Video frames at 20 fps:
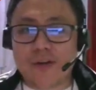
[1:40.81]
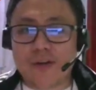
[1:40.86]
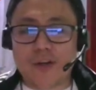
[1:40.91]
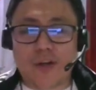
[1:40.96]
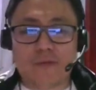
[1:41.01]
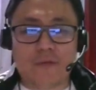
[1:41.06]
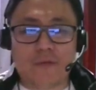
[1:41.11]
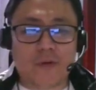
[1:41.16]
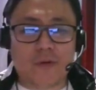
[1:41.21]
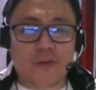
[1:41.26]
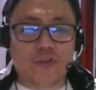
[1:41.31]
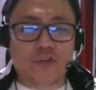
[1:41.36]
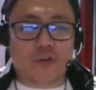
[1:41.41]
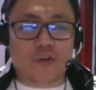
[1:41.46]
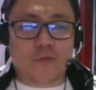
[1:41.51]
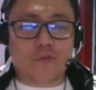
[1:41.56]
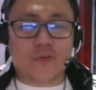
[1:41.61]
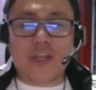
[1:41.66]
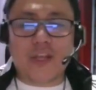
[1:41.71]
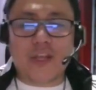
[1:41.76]
You have a bunch
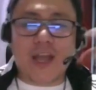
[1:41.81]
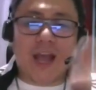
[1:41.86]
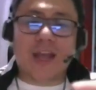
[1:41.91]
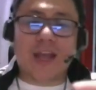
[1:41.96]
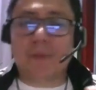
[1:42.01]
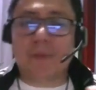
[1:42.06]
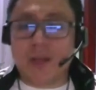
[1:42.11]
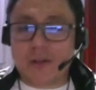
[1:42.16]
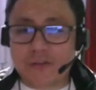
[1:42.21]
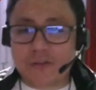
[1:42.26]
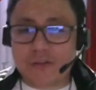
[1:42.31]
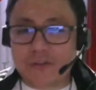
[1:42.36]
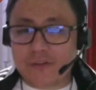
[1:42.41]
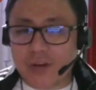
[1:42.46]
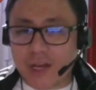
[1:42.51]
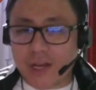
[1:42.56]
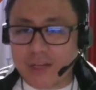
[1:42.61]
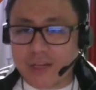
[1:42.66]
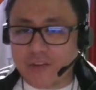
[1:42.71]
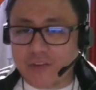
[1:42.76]
of reanimator
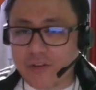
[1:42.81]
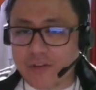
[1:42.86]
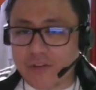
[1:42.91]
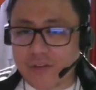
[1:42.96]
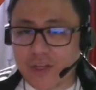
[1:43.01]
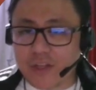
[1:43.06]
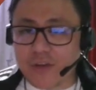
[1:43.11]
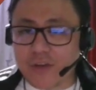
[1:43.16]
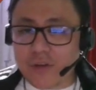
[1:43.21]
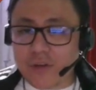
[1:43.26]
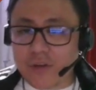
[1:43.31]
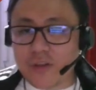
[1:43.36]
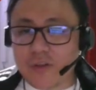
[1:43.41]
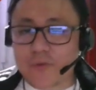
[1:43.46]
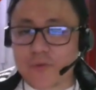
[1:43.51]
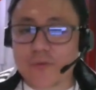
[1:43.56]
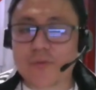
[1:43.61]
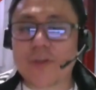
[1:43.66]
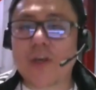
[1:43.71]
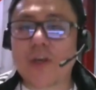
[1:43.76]
strategies that you can
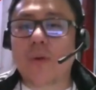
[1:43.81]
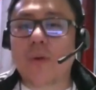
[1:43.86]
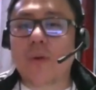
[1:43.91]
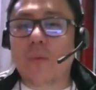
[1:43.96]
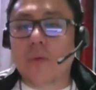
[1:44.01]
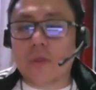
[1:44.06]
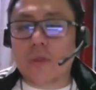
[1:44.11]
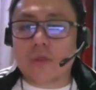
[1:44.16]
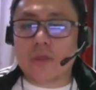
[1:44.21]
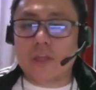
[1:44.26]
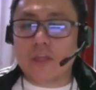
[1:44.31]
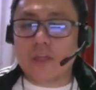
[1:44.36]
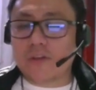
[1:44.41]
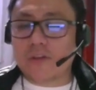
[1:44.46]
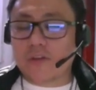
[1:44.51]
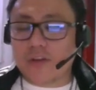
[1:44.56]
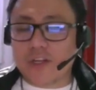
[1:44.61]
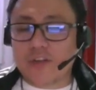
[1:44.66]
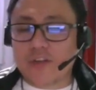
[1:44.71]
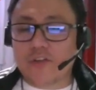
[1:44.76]
use with this
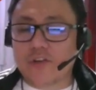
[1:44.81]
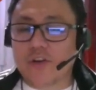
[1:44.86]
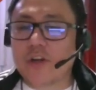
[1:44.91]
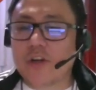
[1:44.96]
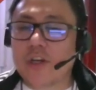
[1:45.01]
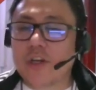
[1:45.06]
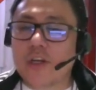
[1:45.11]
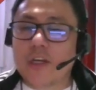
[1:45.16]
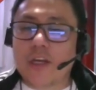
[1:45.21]
creature.